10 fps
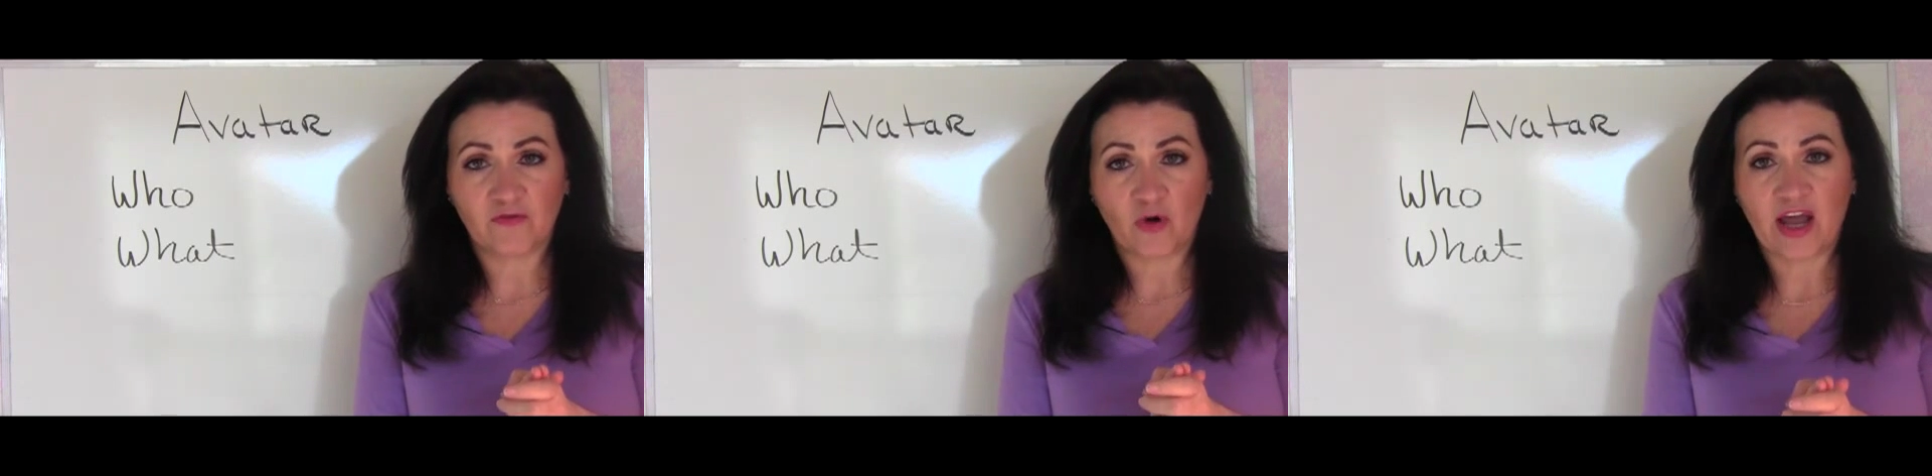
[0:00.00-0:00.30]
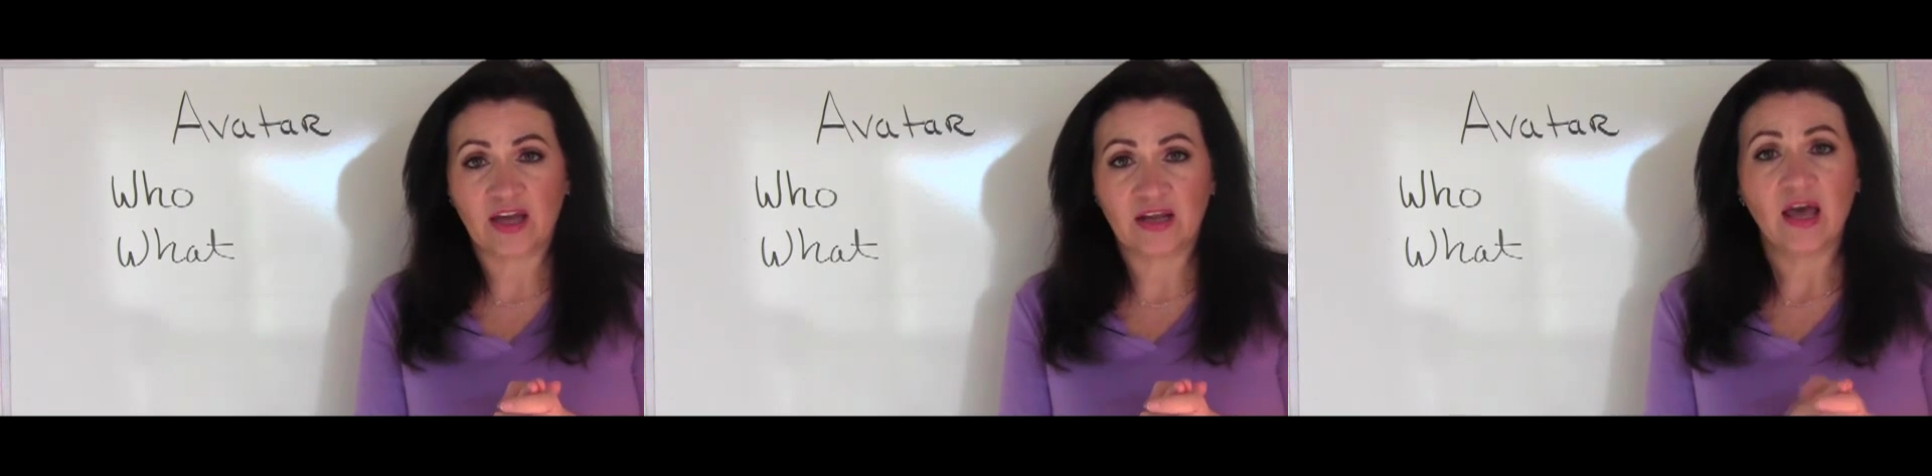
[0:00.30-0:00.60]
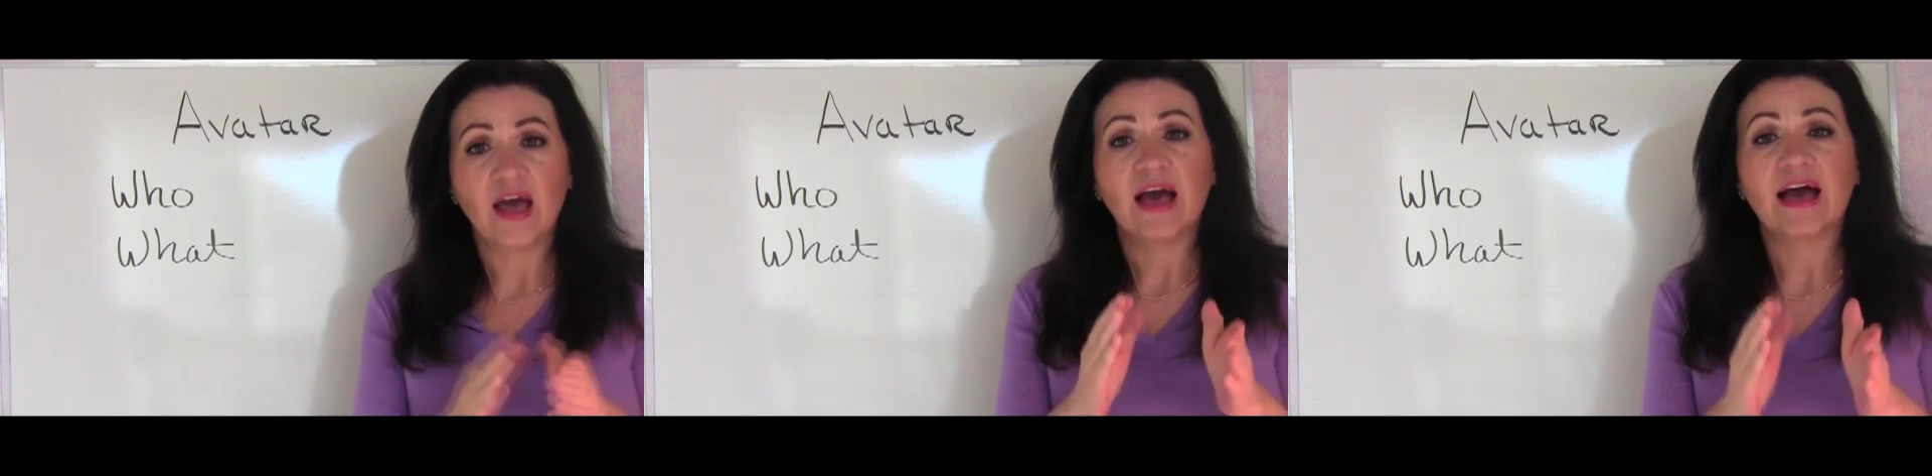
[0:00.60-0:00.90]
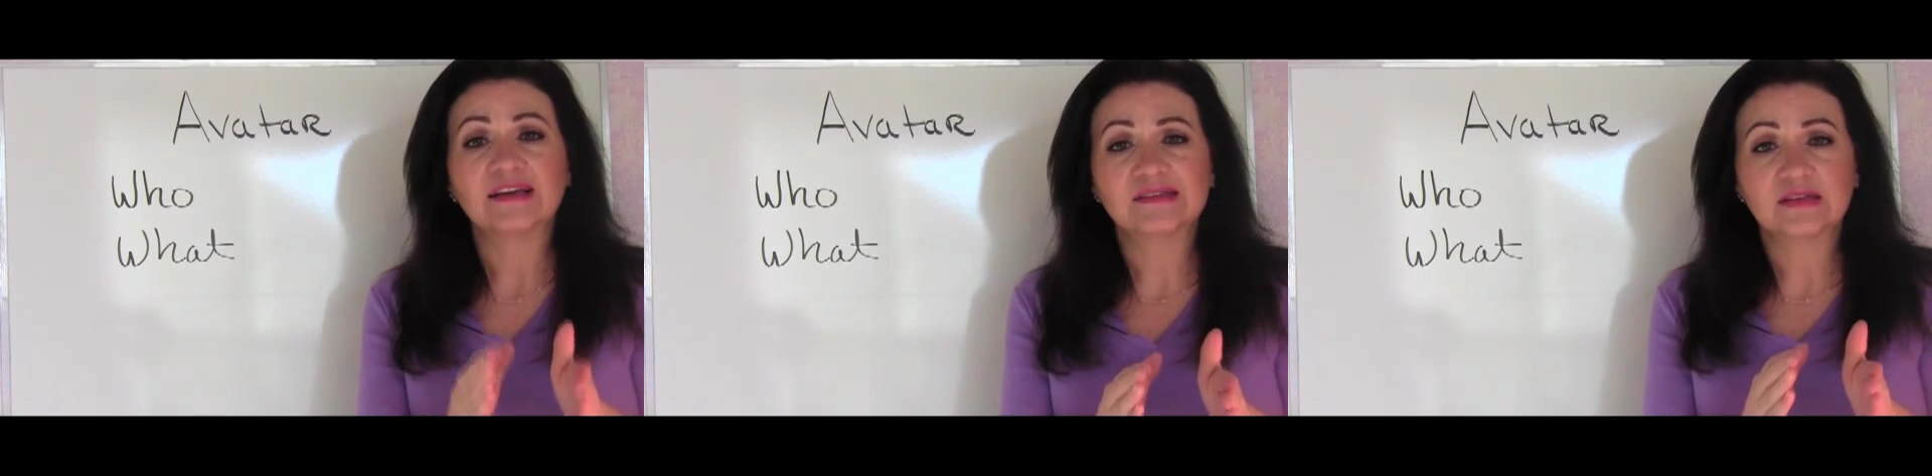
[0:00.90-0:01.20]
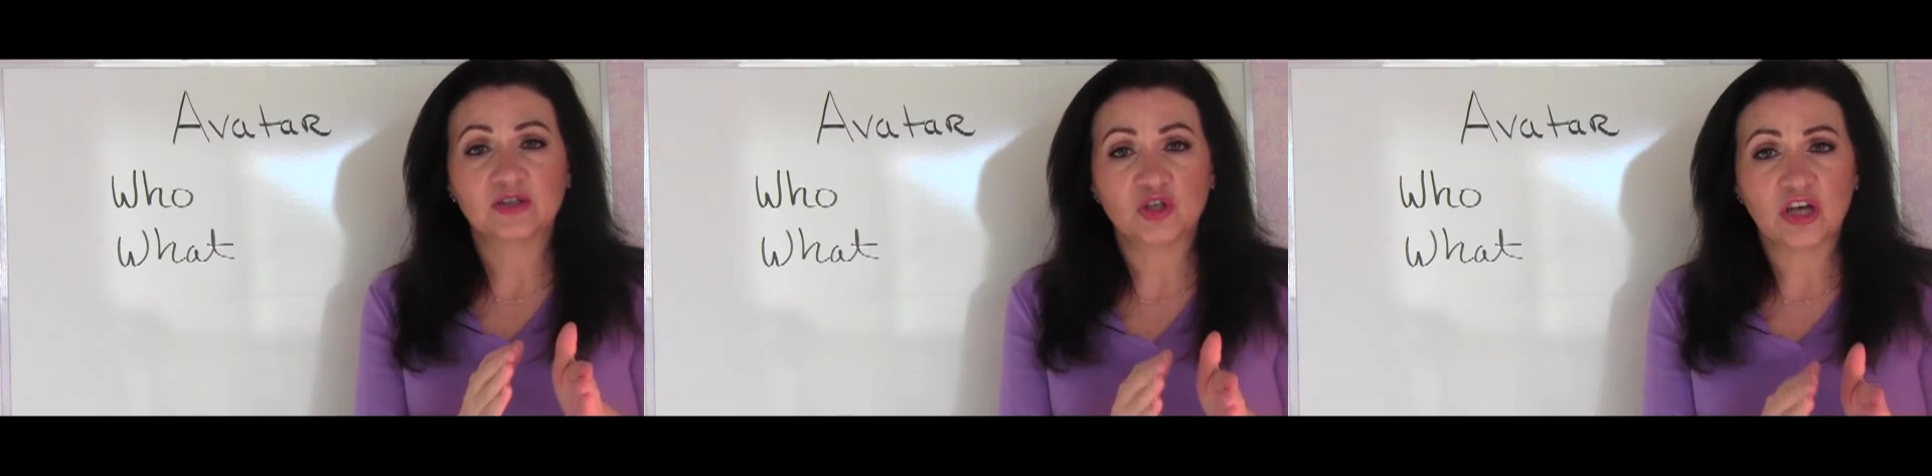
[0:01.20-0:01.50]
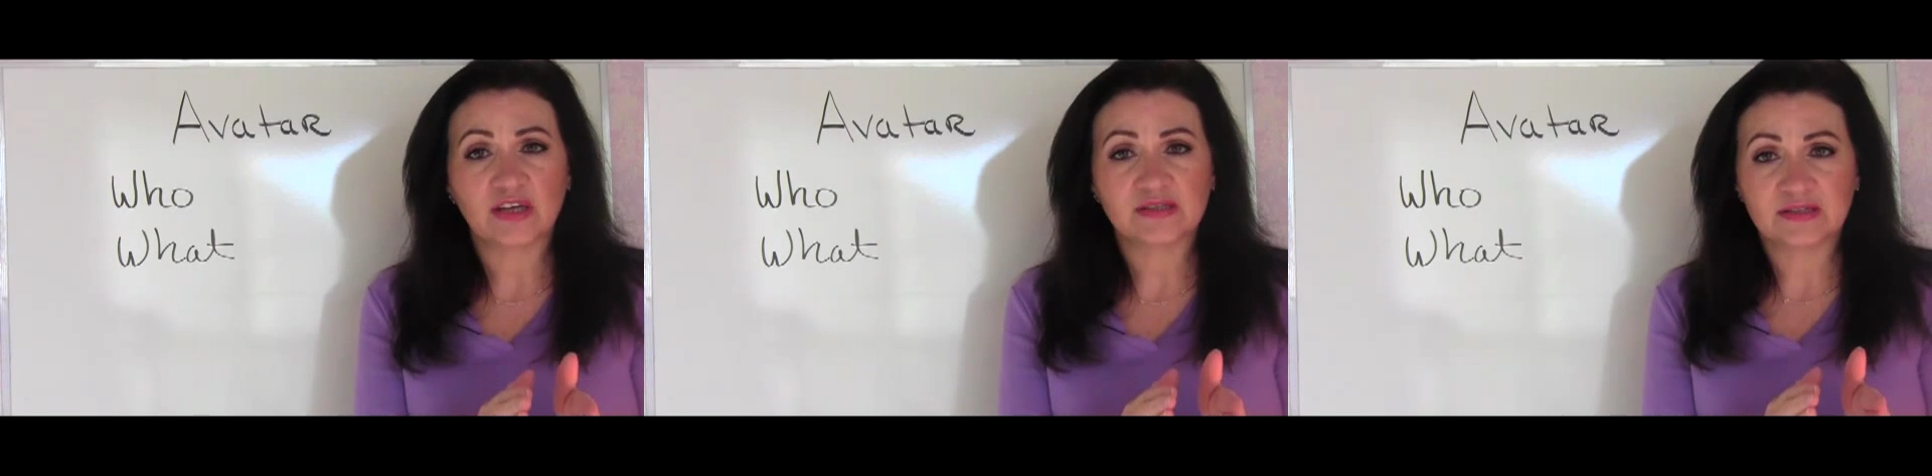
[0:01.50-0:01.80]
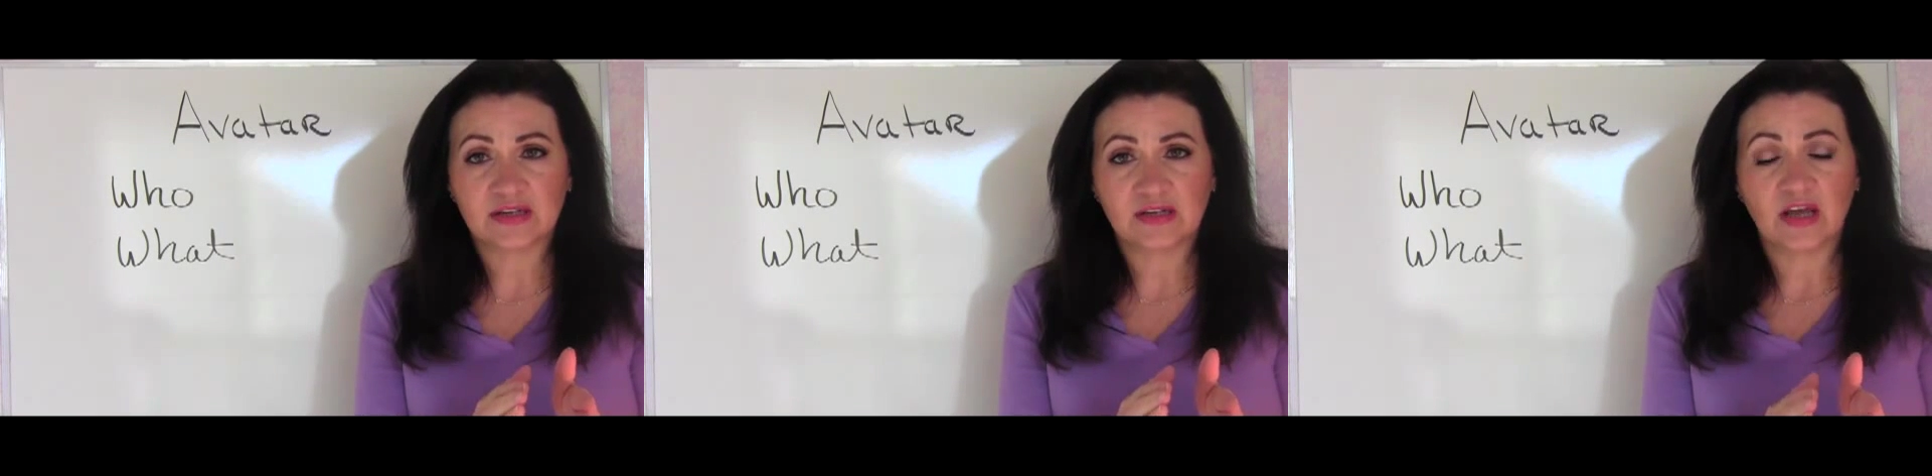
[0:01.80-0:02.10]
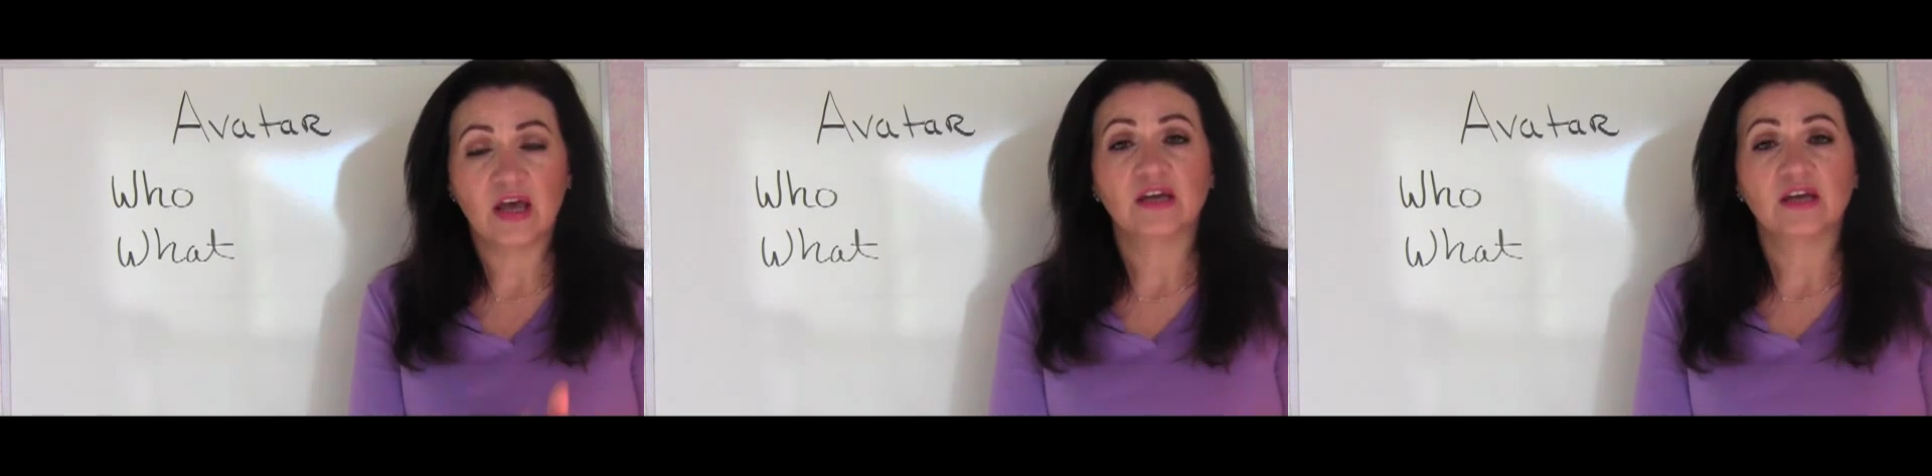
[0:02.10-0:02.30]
read has suggested